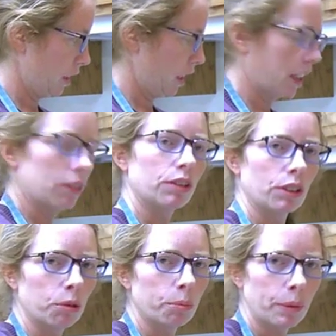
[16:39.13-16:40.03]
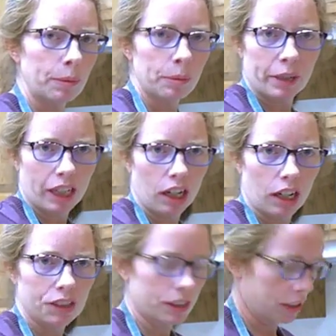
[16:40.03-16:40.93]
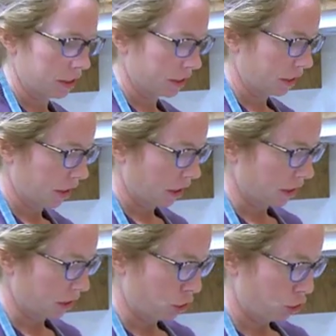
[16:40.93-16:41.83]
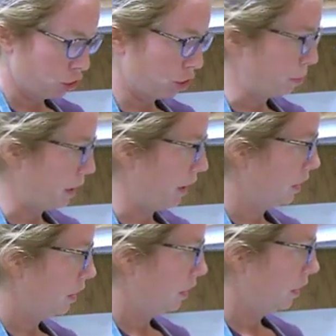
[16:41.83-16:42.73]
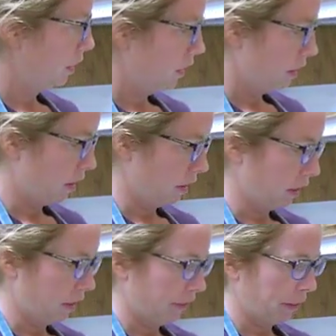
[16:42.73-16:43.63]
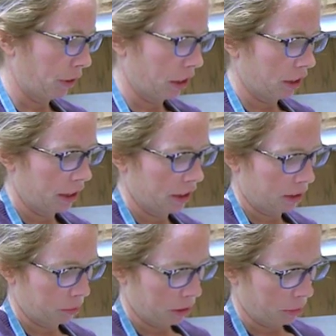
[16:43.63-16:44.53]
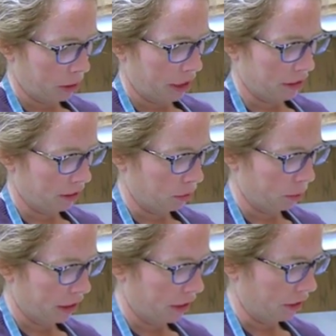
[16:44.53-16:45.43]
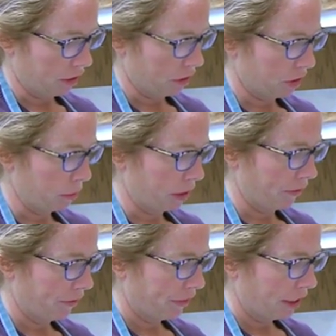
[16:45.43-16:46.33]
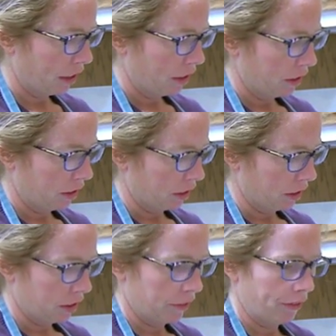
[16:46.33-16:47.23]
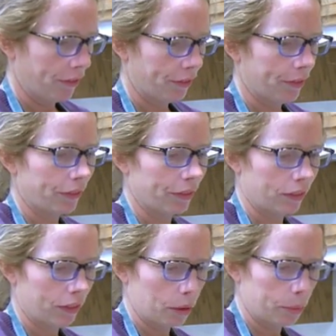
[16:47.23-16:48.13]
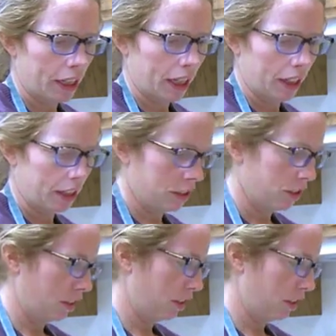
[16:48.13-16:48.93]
I don't know, maybe my ganache isn't as thick as it should be. I'm going to clean it up with the plate a little bit here in just a minute. But yeah, it